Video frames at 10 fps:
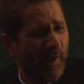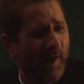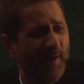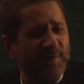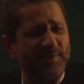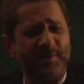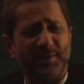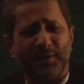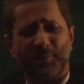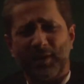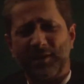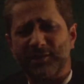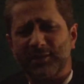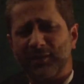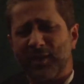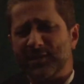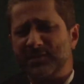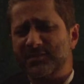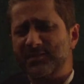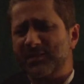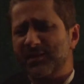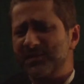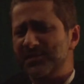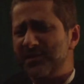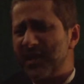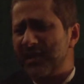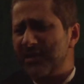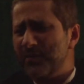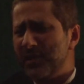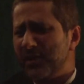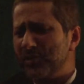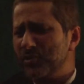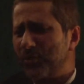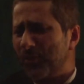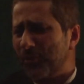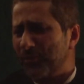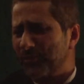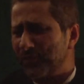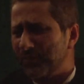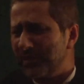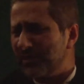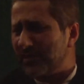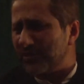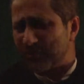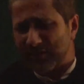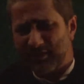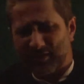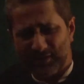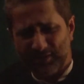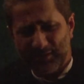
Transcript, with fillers: I see my little Asgar's neck being torn from ear to ear.